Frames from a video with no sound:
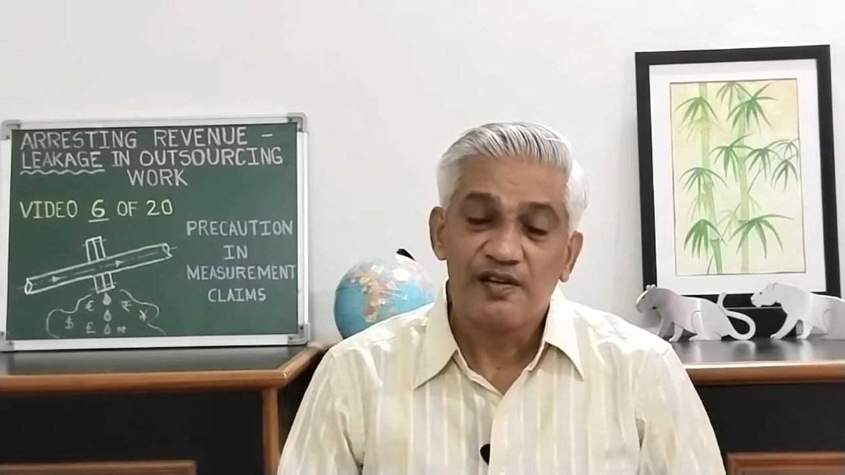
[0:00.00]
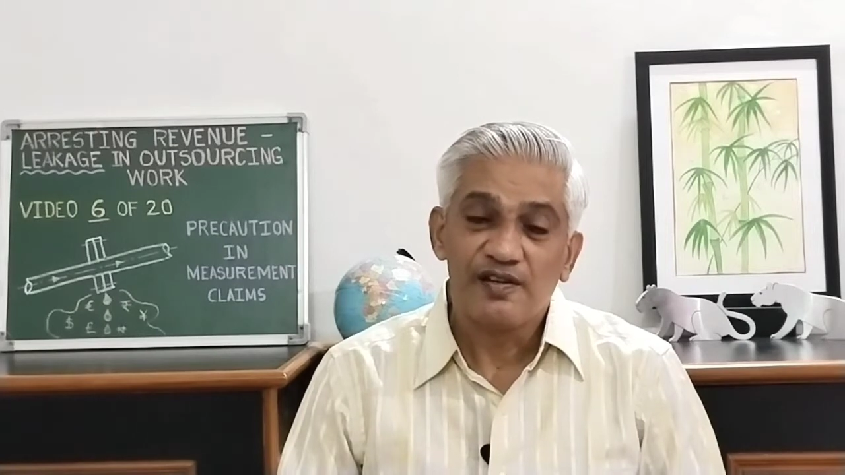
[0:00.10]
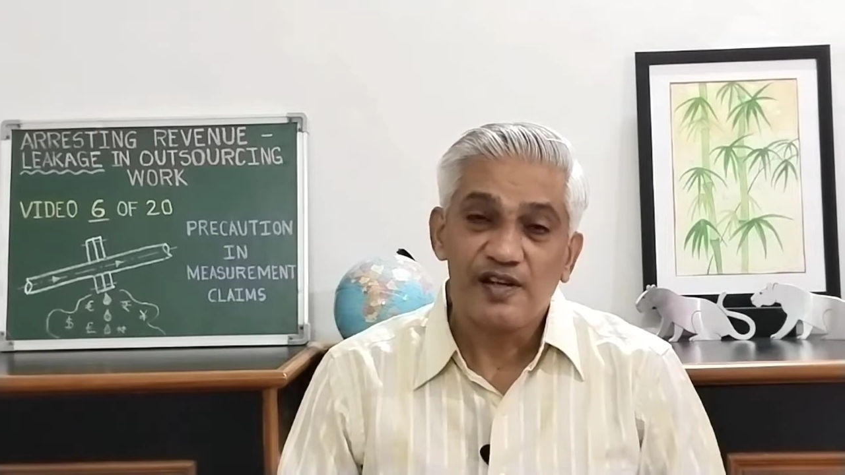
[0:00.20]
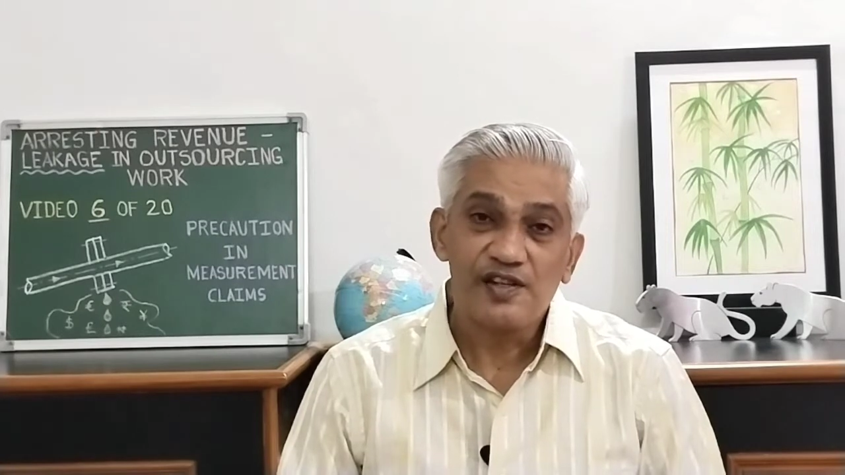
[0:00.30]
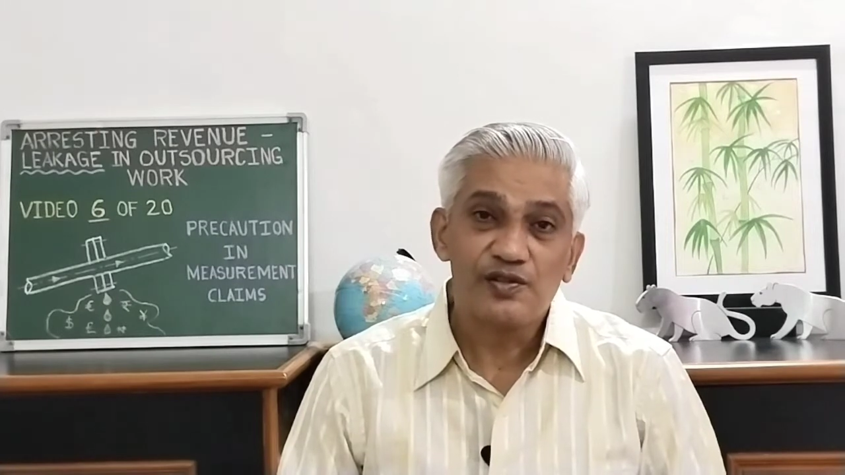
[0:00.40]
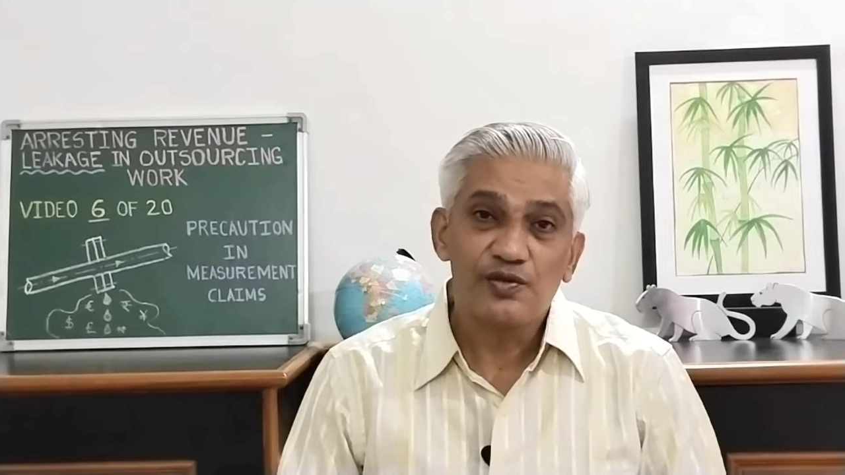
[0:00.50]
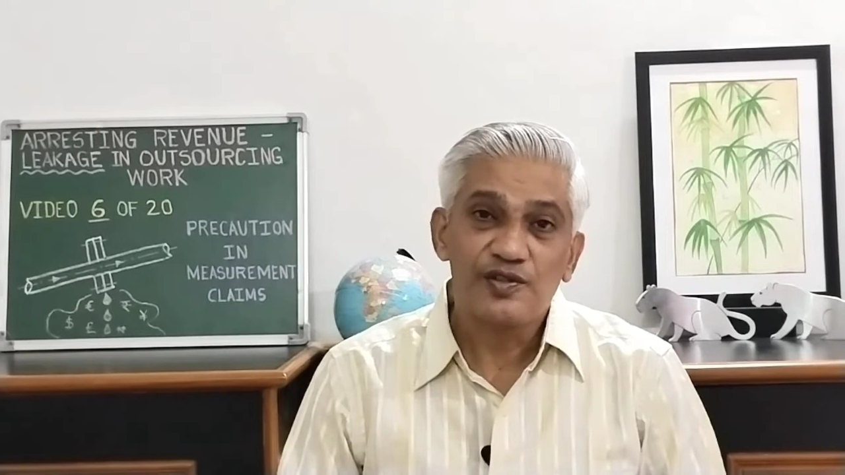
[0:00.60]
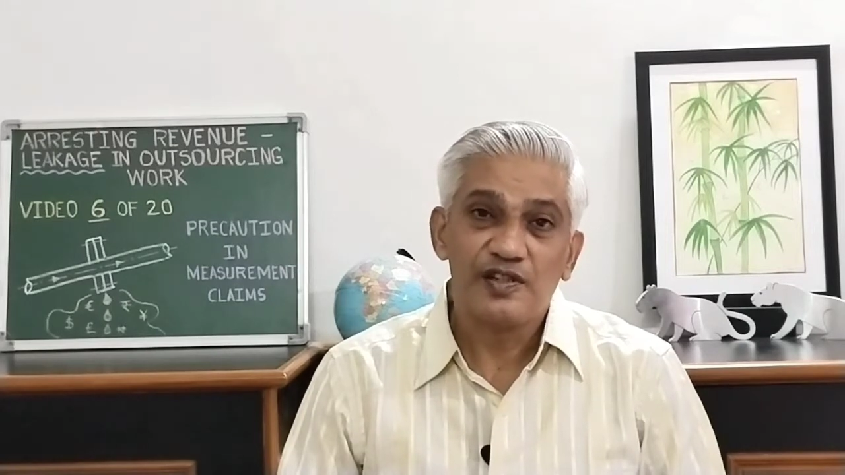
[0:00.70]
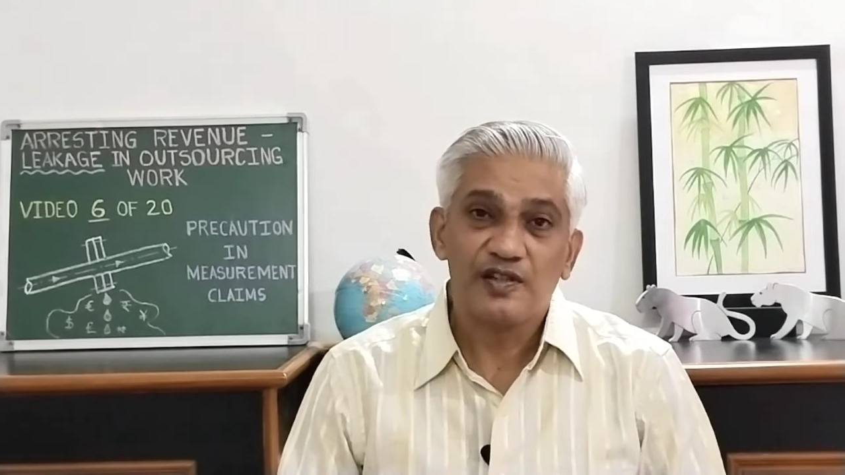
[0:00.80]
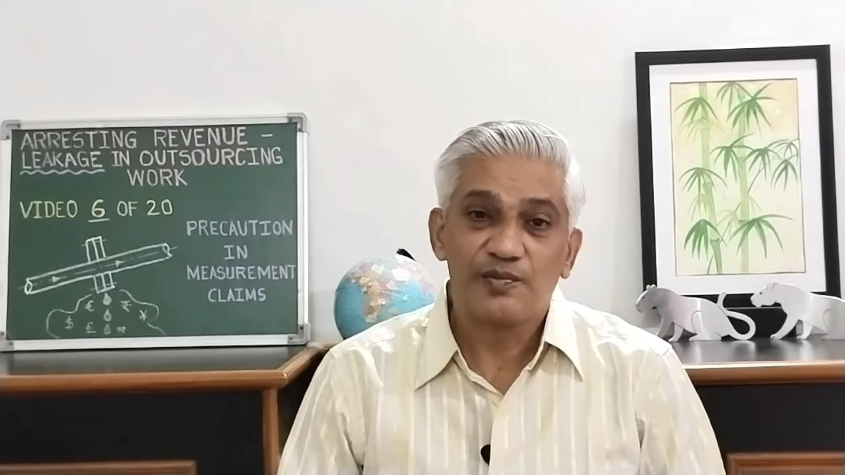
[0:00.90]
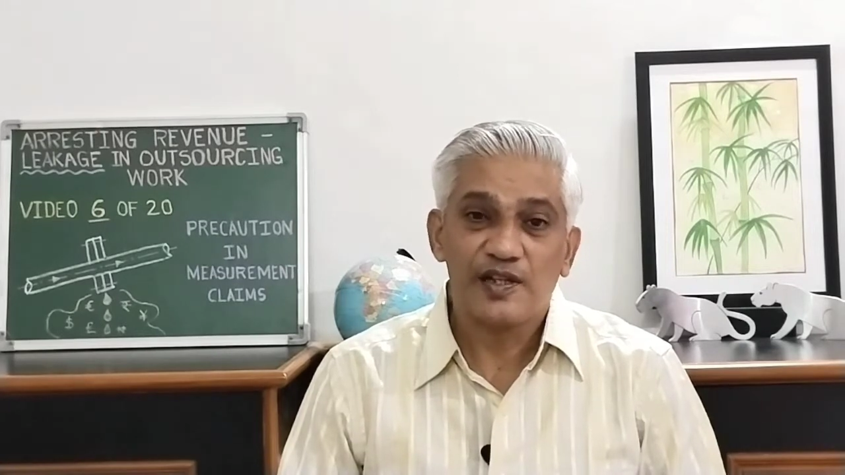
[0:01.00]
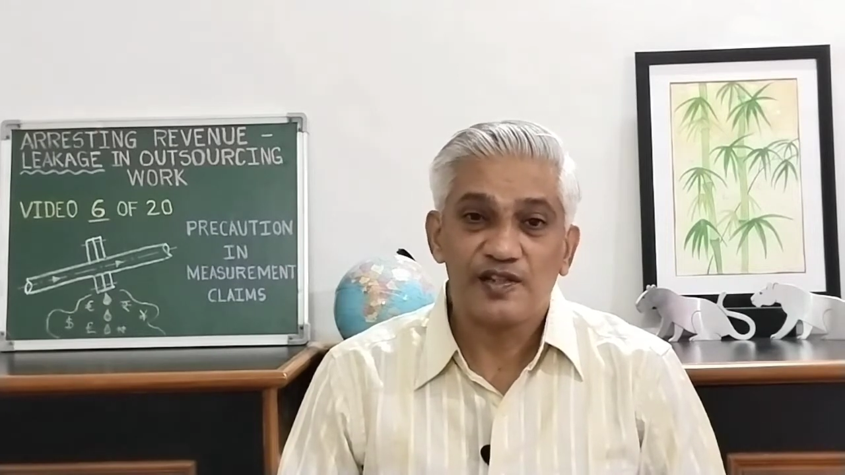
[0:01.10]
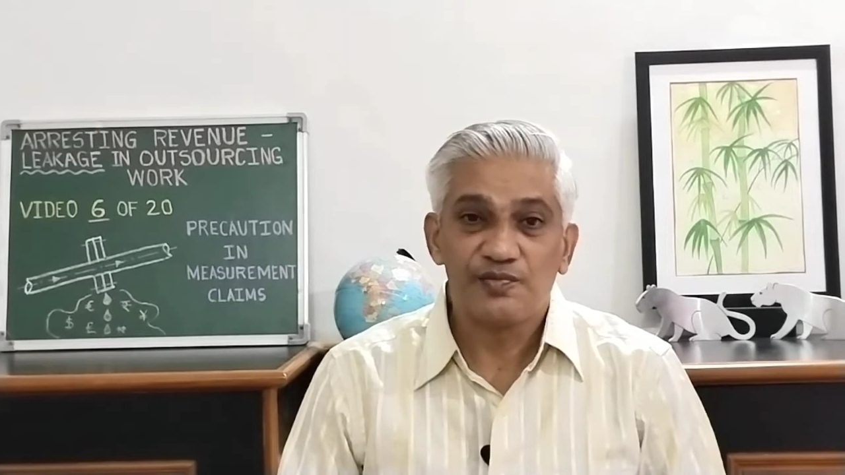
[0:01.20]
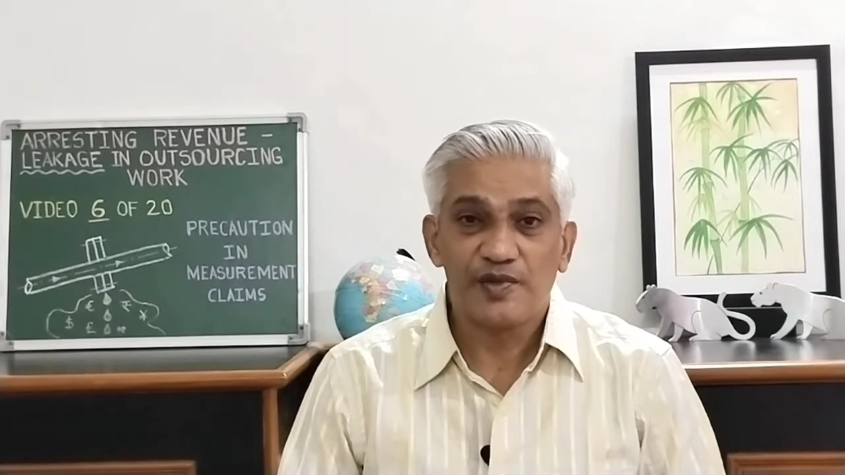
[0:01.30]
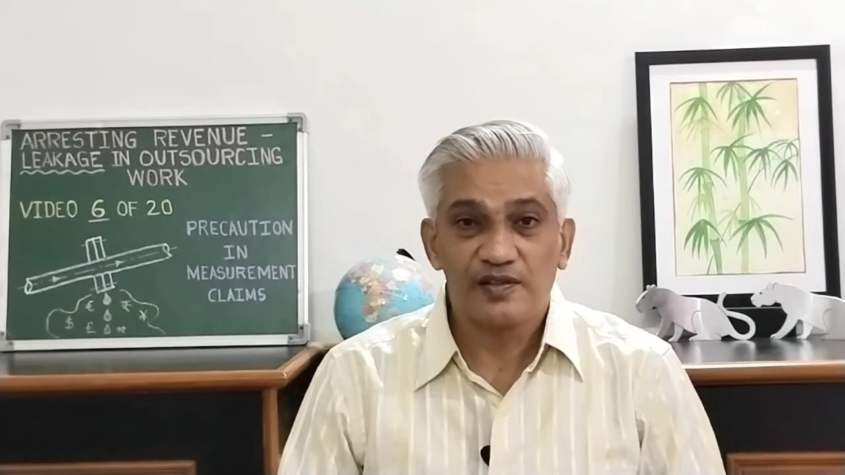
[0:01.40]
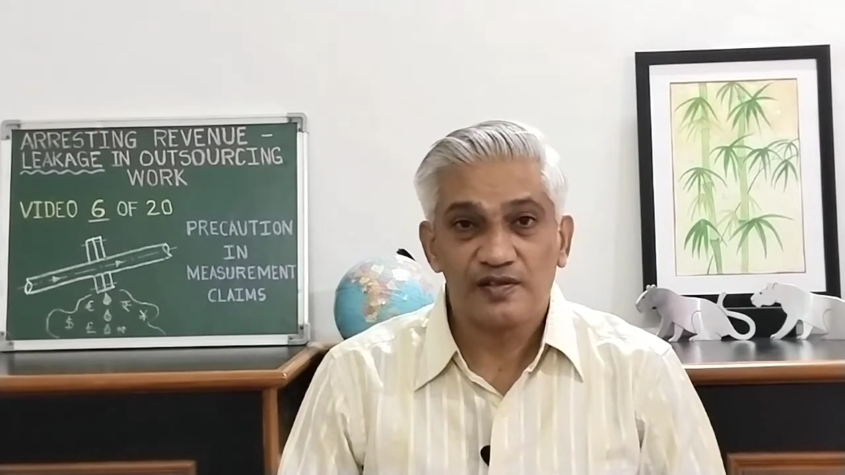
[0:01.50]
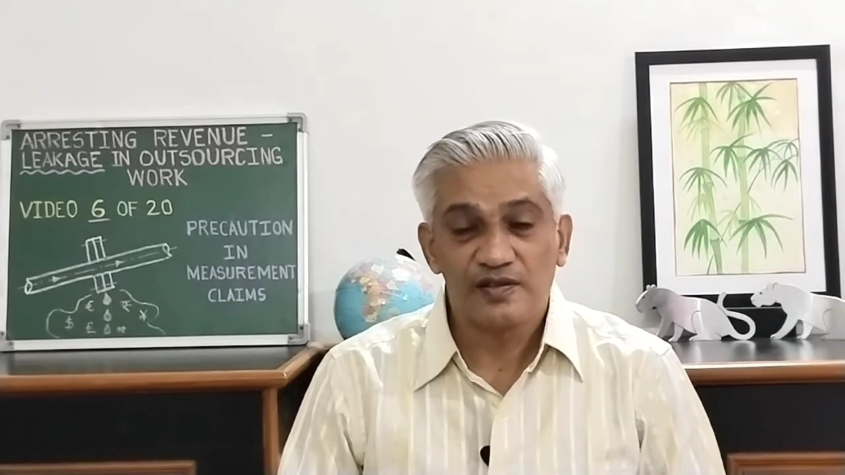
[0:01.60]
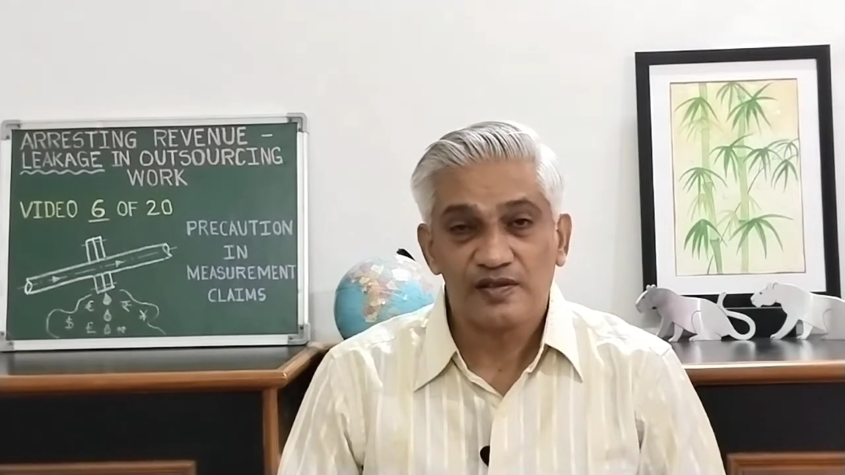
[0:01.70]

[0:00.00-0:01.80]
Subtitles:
raised to senior management